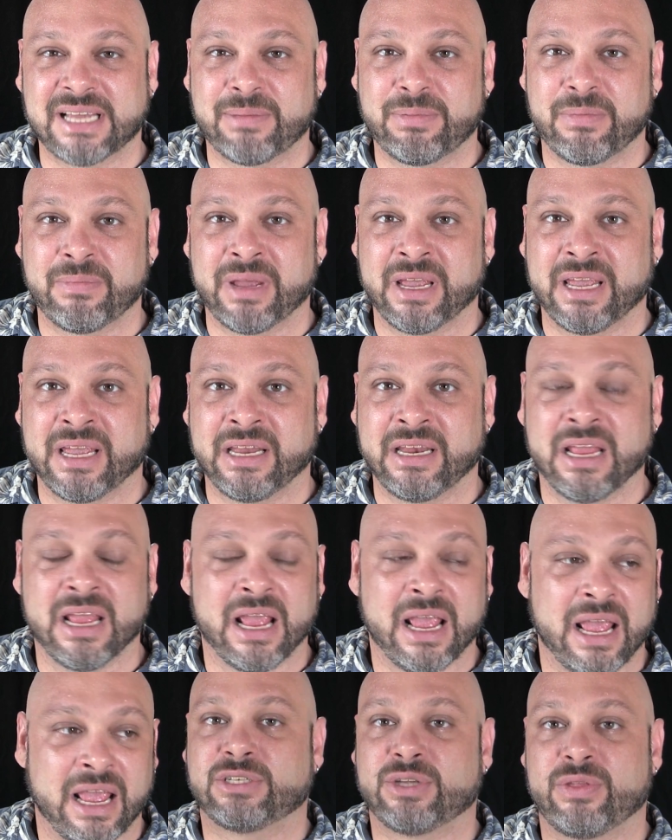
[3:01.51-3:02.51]
top of my head.
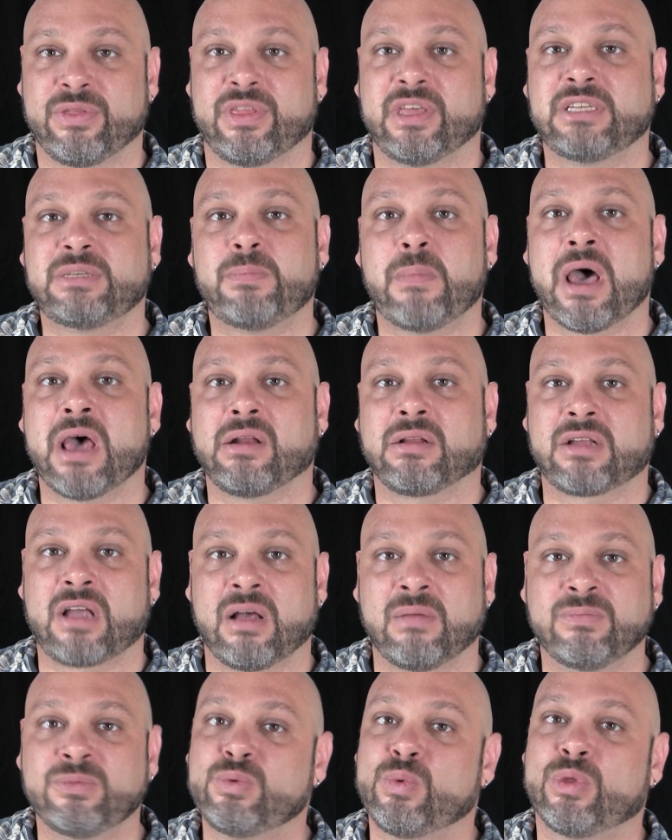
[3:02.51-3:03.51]
So this model
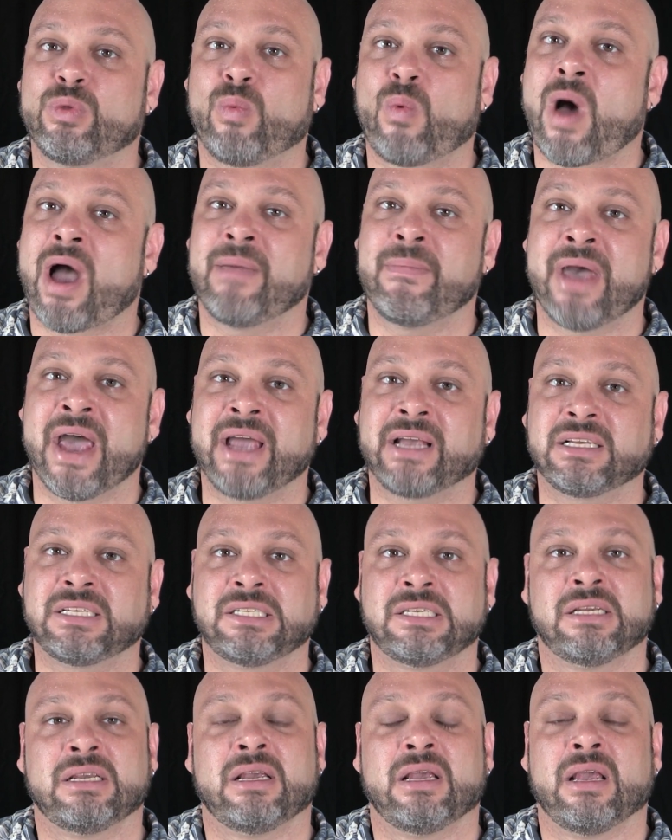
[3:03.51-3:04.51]
comes with
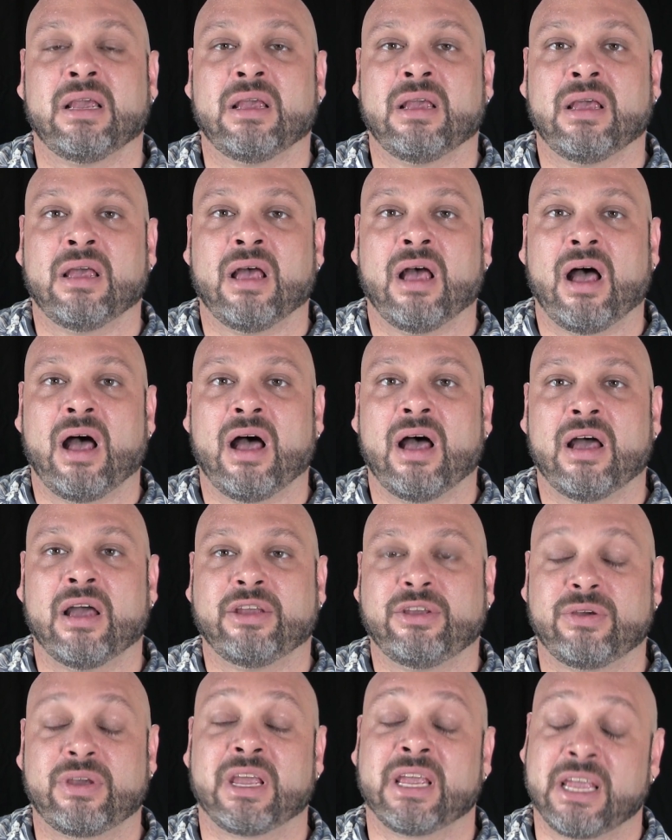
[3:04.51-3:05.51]
WiMax.
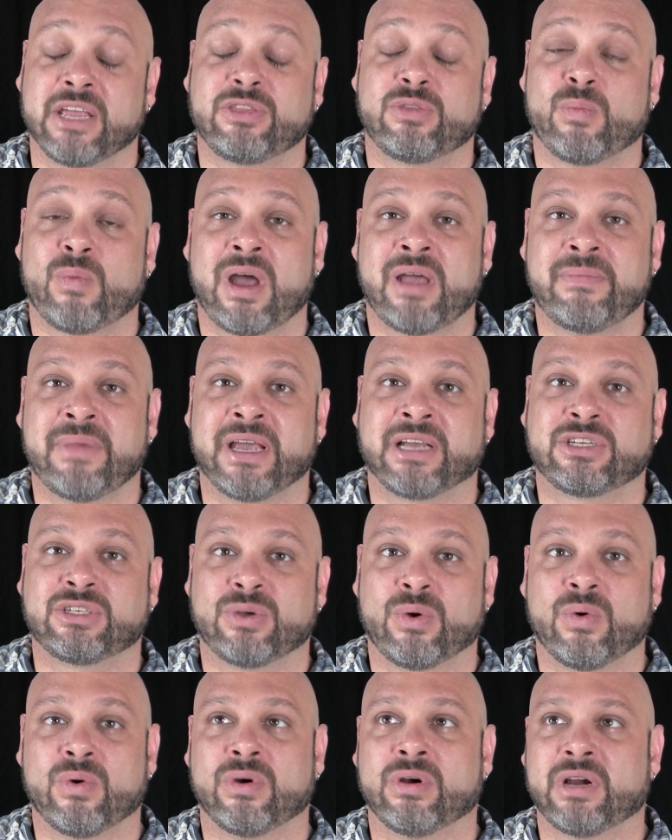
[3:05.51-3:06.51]
You can get the
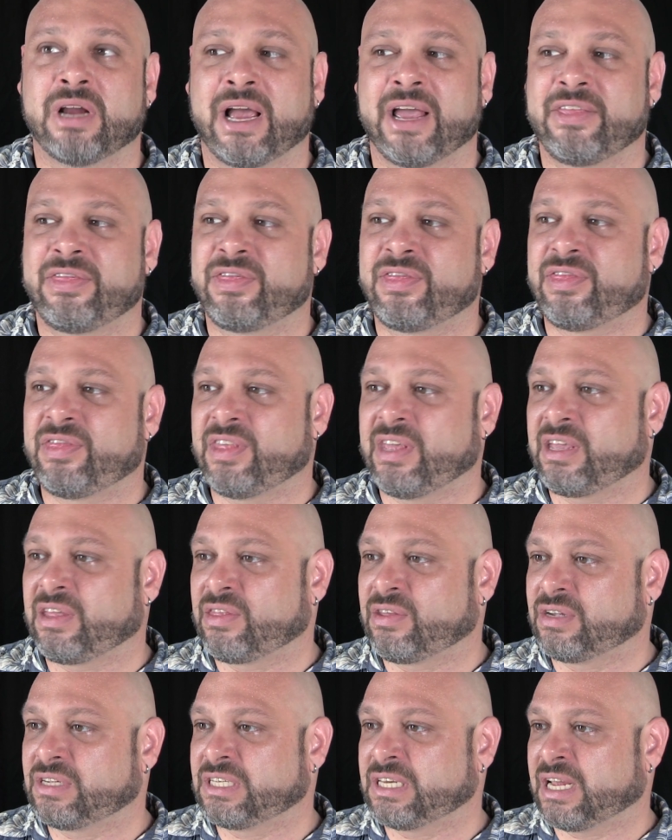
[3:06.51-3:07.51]
WiMax, or I
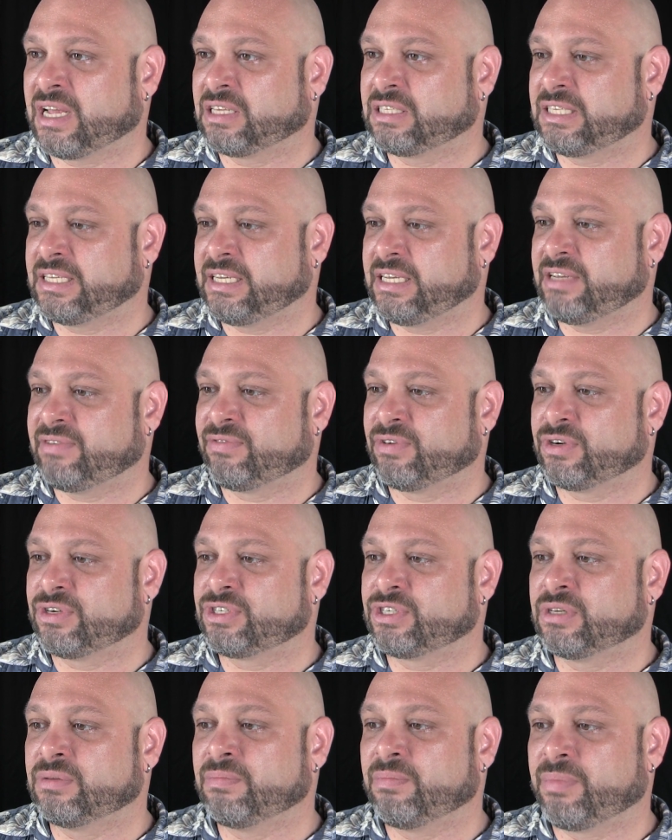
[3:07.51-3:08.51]
think there's an LTE
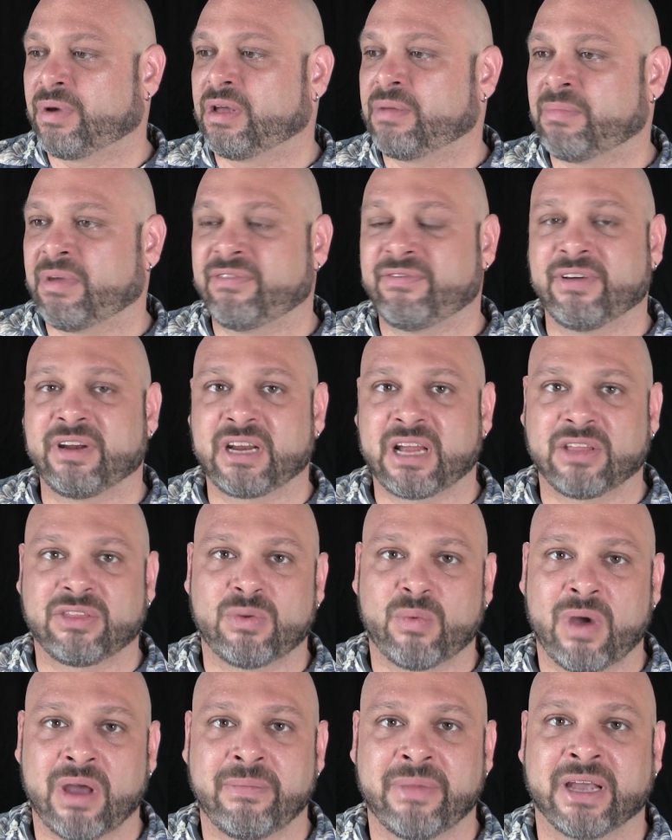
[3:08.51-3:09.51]
version, but my friend got
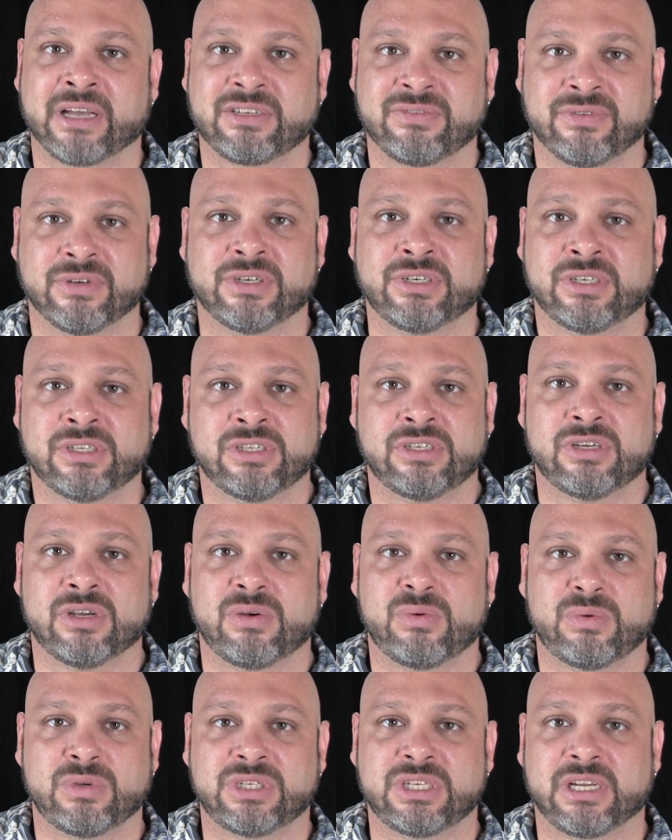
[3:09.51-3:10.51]
the WiMax version,
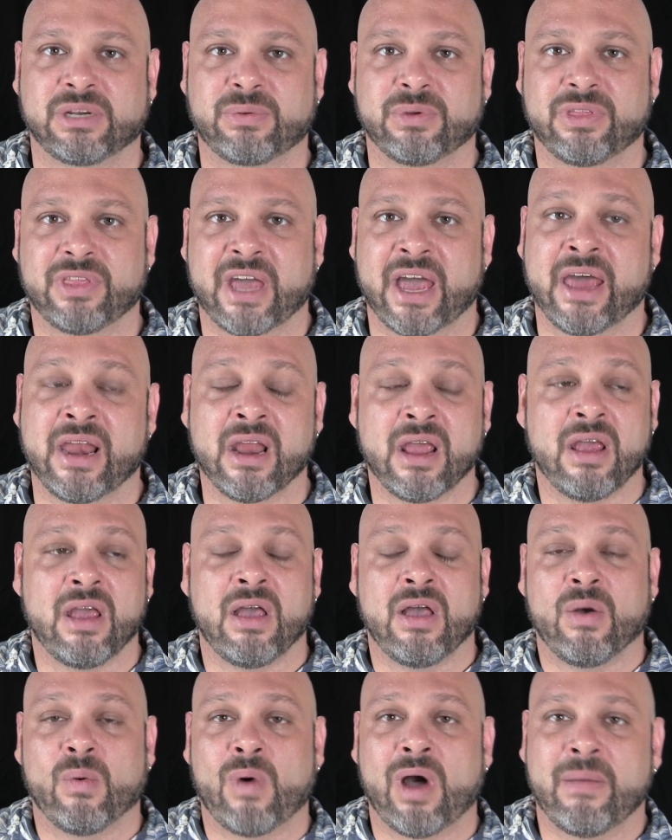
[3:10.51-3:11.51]
so we'll stick with that.
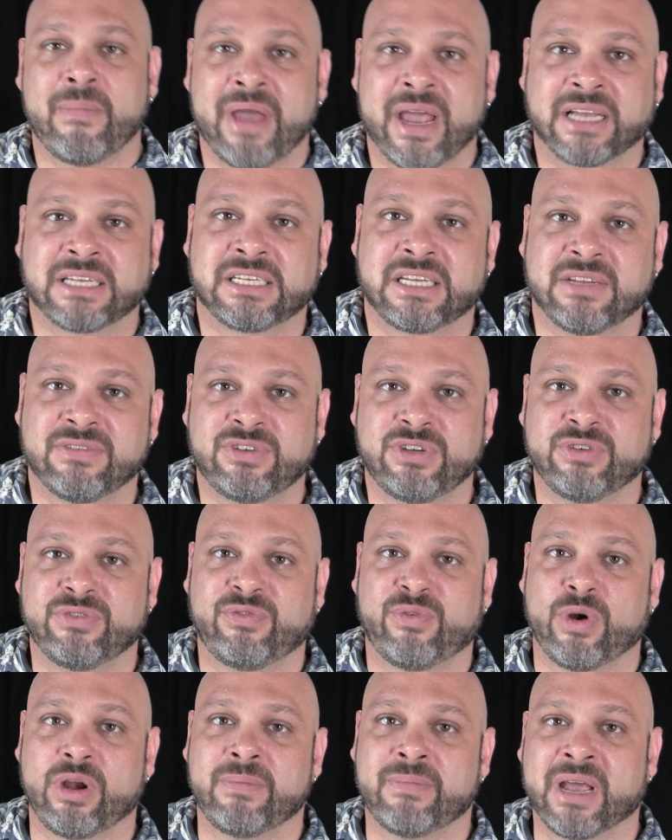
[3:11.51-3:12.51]
WiMax gives you
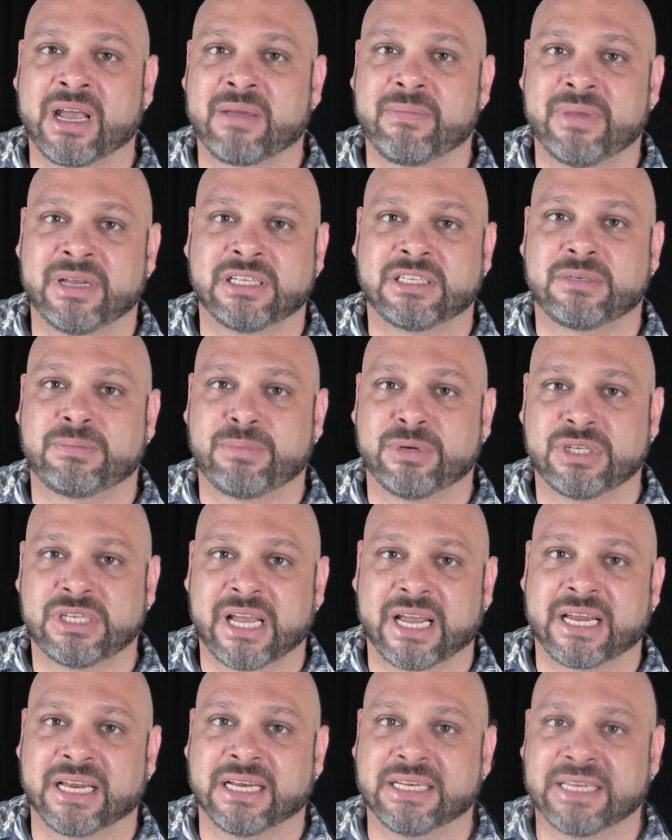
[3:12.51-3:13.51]
40 megabits per
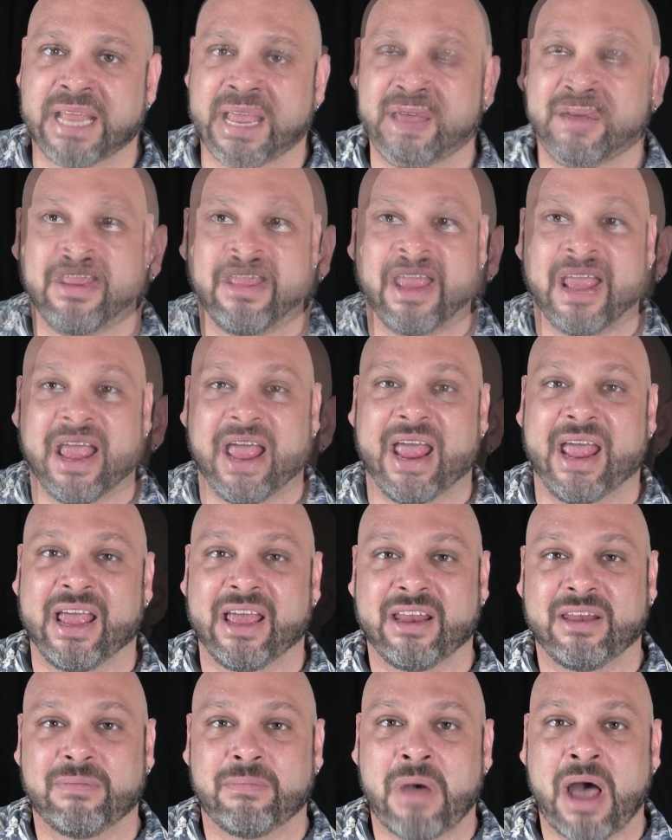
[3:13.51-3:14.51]
second down
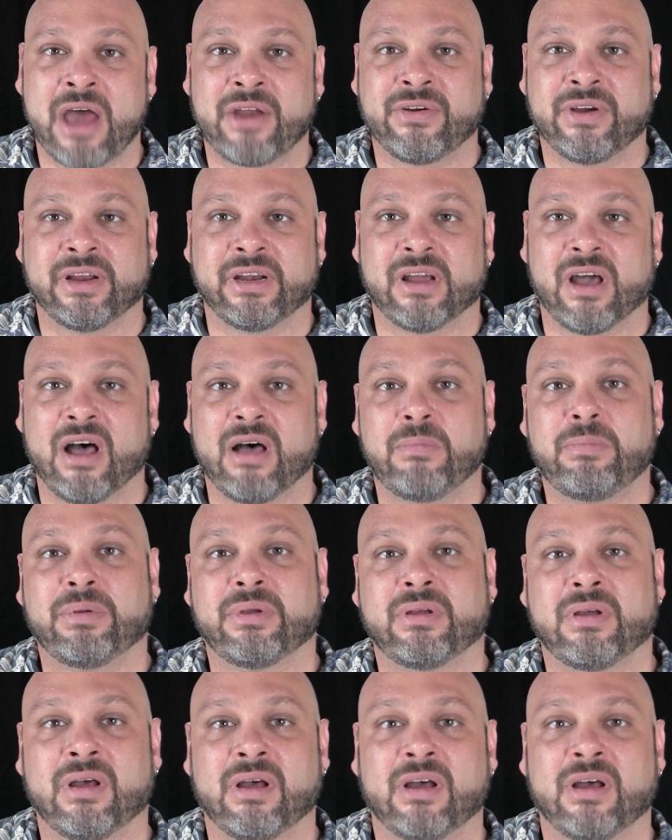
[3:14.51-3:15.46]
and moderate up.